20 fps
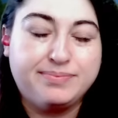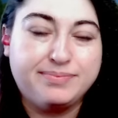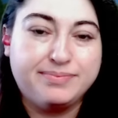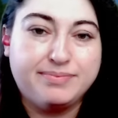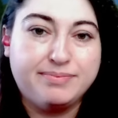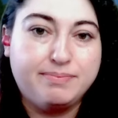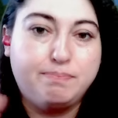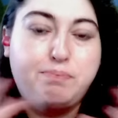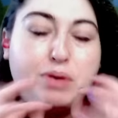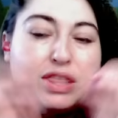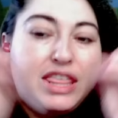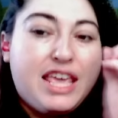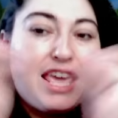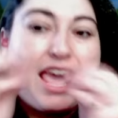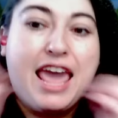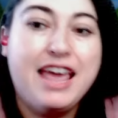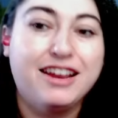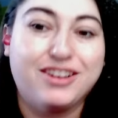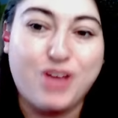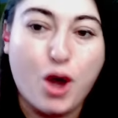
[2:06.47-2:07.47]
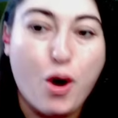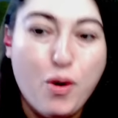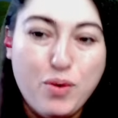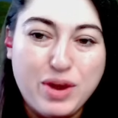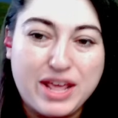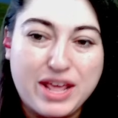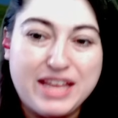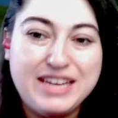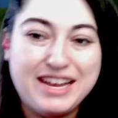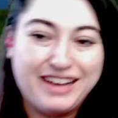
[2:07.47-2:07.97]
But they can't code
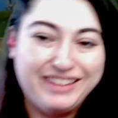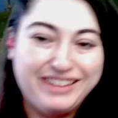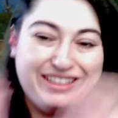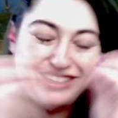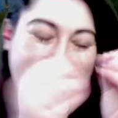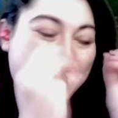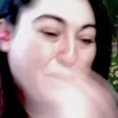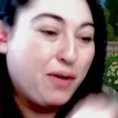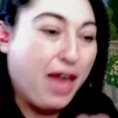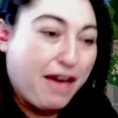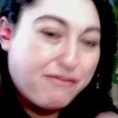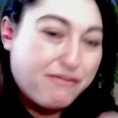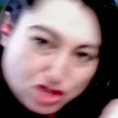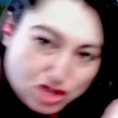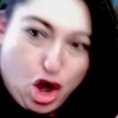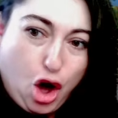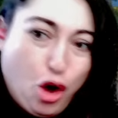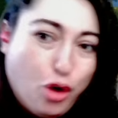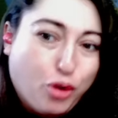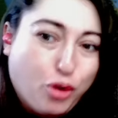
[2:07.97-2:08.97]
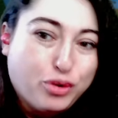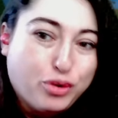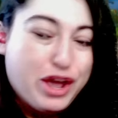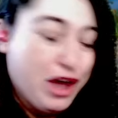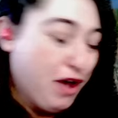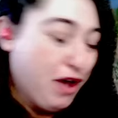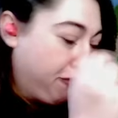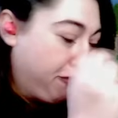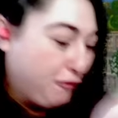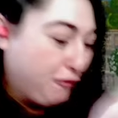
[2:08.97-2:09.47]
it unless they don't have the code
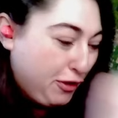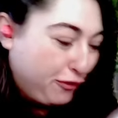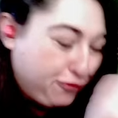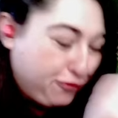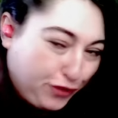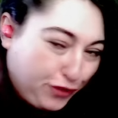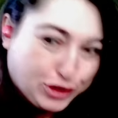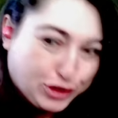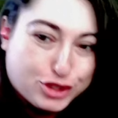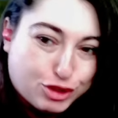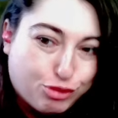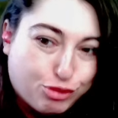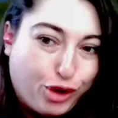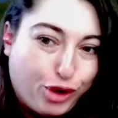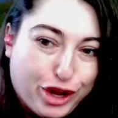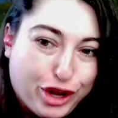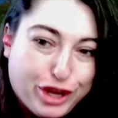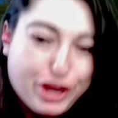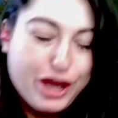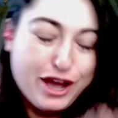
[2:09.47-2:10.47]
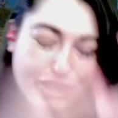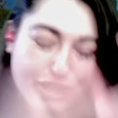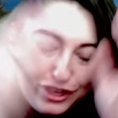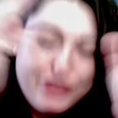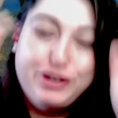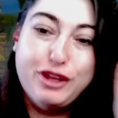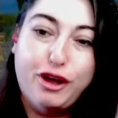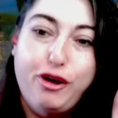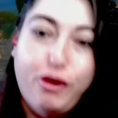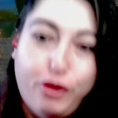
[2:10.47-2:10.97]
from the first one.
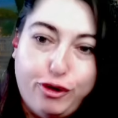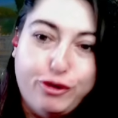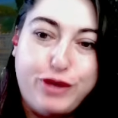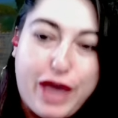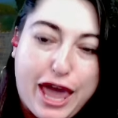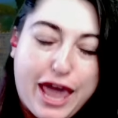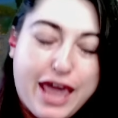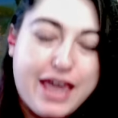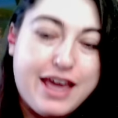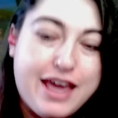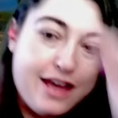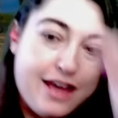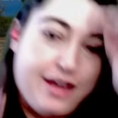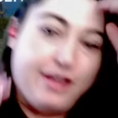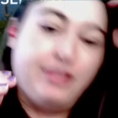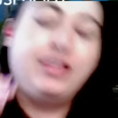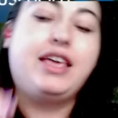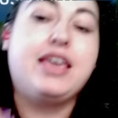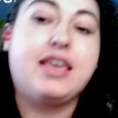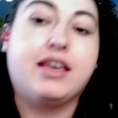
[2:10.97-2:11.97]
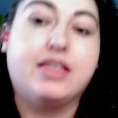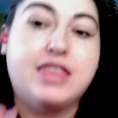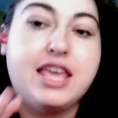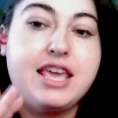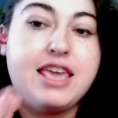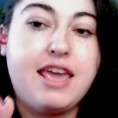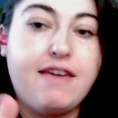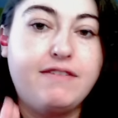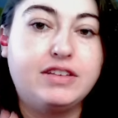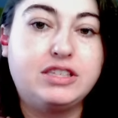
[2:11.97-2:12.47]
Okay? Like, they
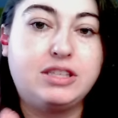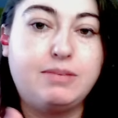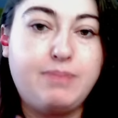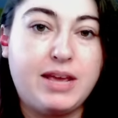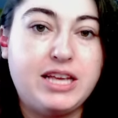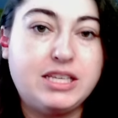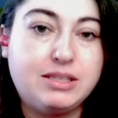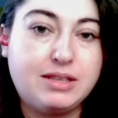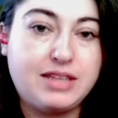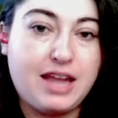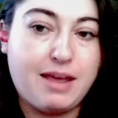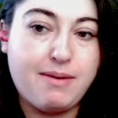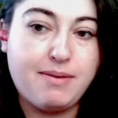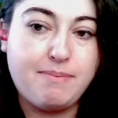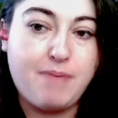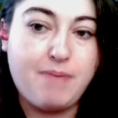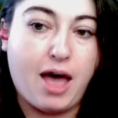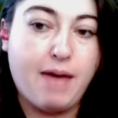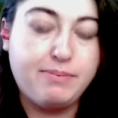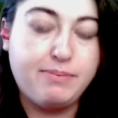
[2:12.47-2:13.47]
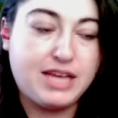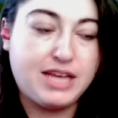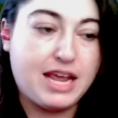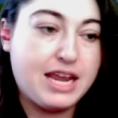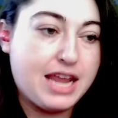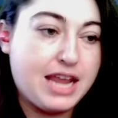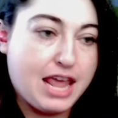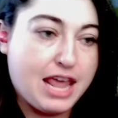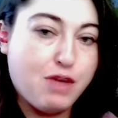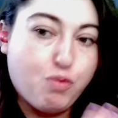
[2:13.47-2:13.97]
gave us the base game update.
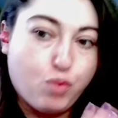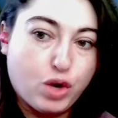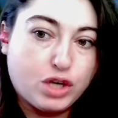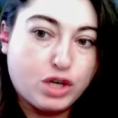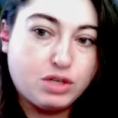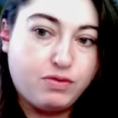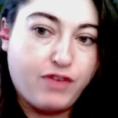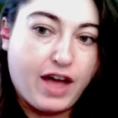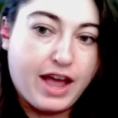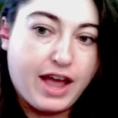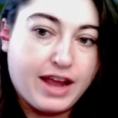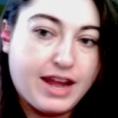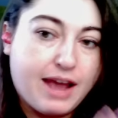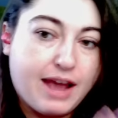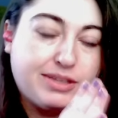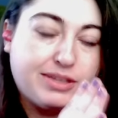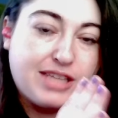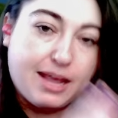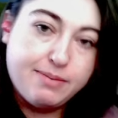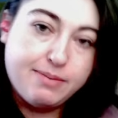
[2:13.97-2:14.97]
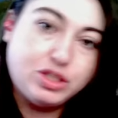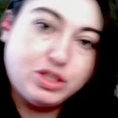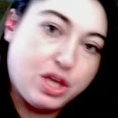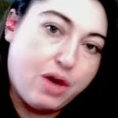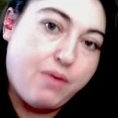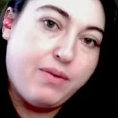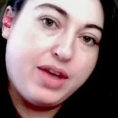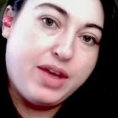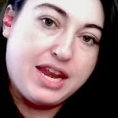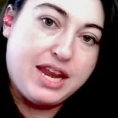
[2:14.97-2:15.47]
It worked fine. I was able to
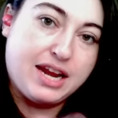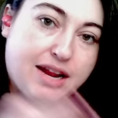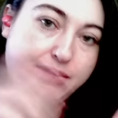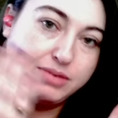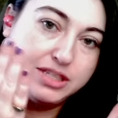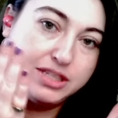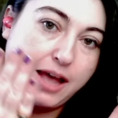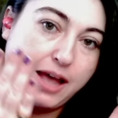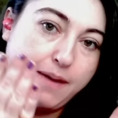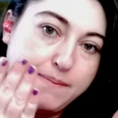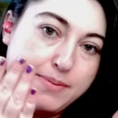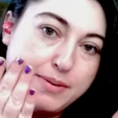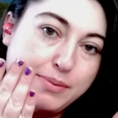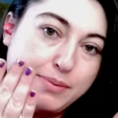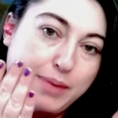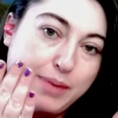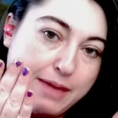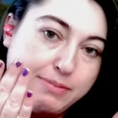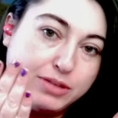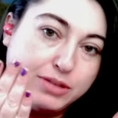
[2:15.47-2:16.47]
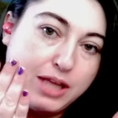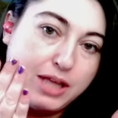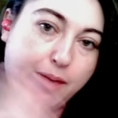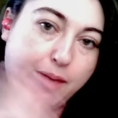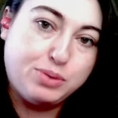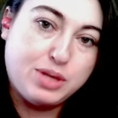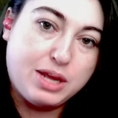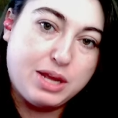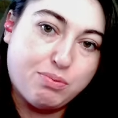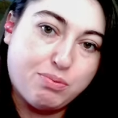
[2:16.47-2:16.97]
go in and I was able to
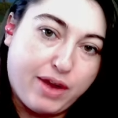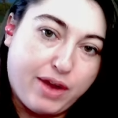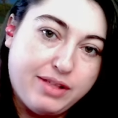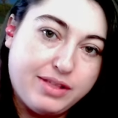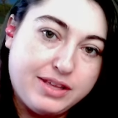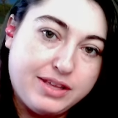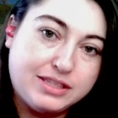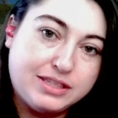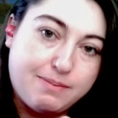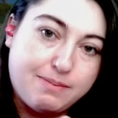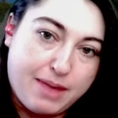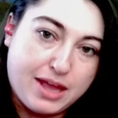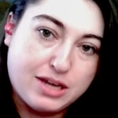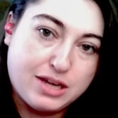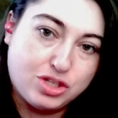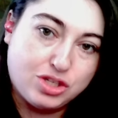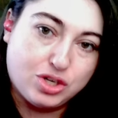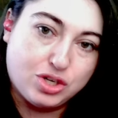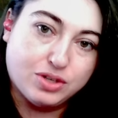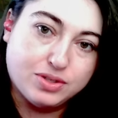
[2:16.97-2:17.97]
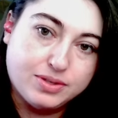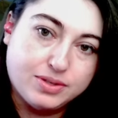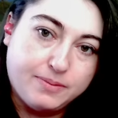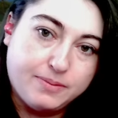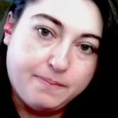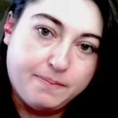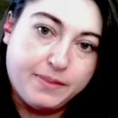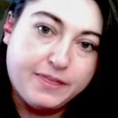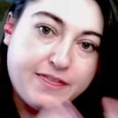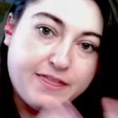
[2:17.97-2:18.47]
update railings and banisters.
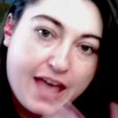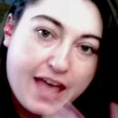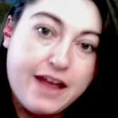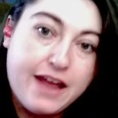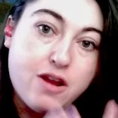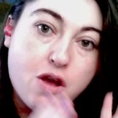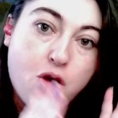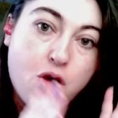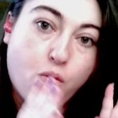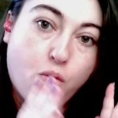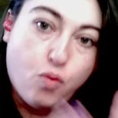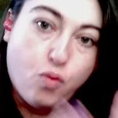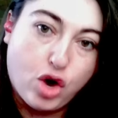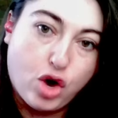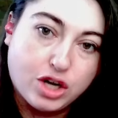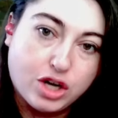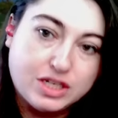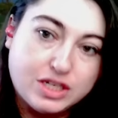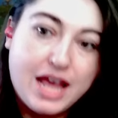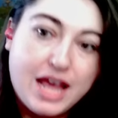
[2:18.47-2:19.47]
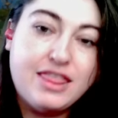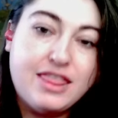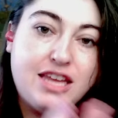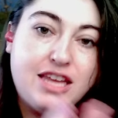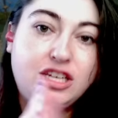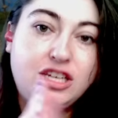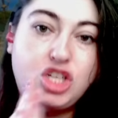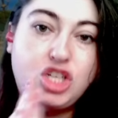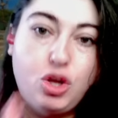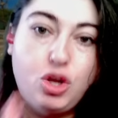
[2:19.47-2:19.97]
That worked.
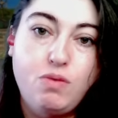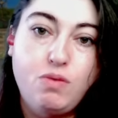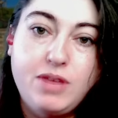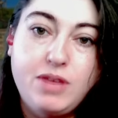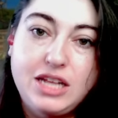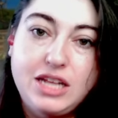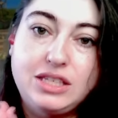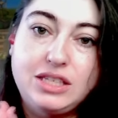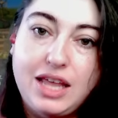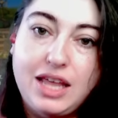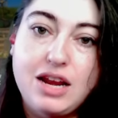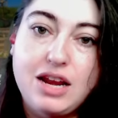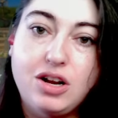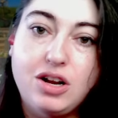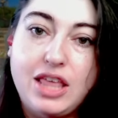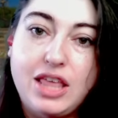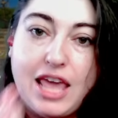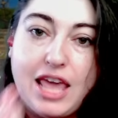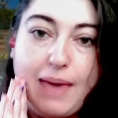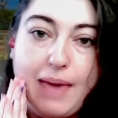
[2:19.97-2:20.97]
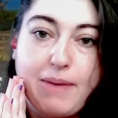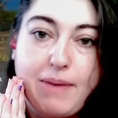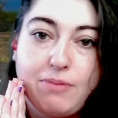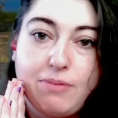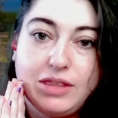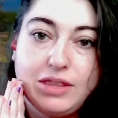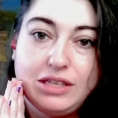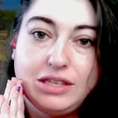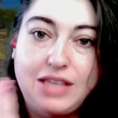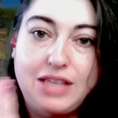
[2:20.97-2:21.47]
Then 2 minutes later, they came out
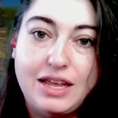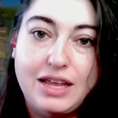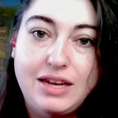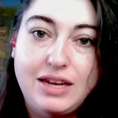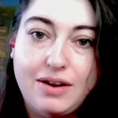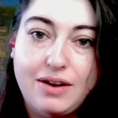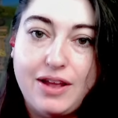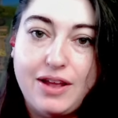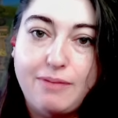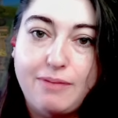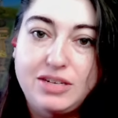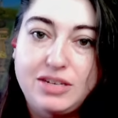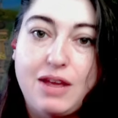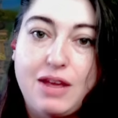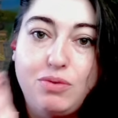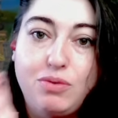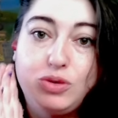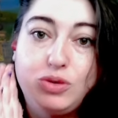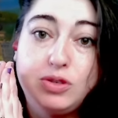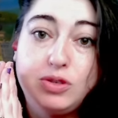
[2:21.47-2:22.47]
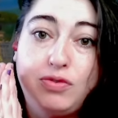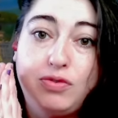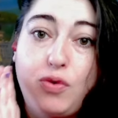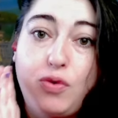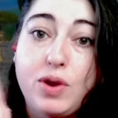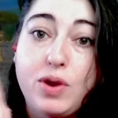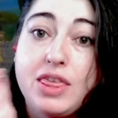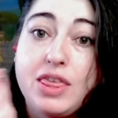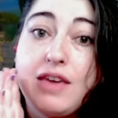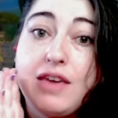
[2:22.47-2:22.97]
with the secondary update, which was
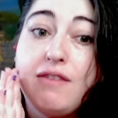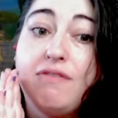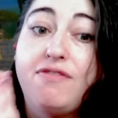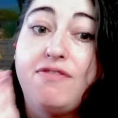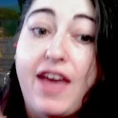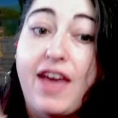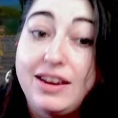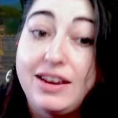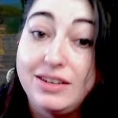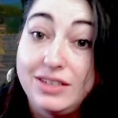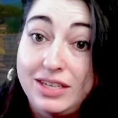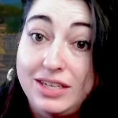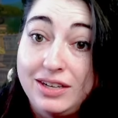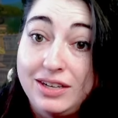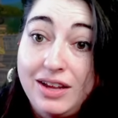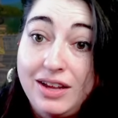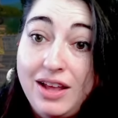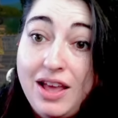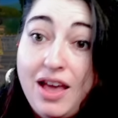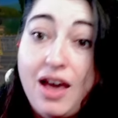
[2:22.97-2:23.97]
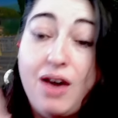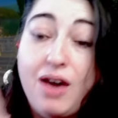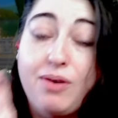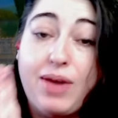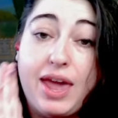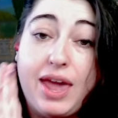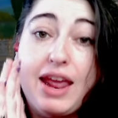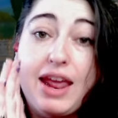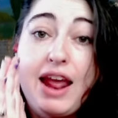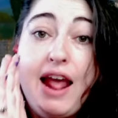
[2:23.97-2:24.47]
for the event.
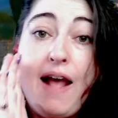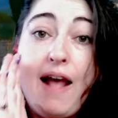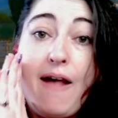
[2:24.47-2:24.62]
Okay?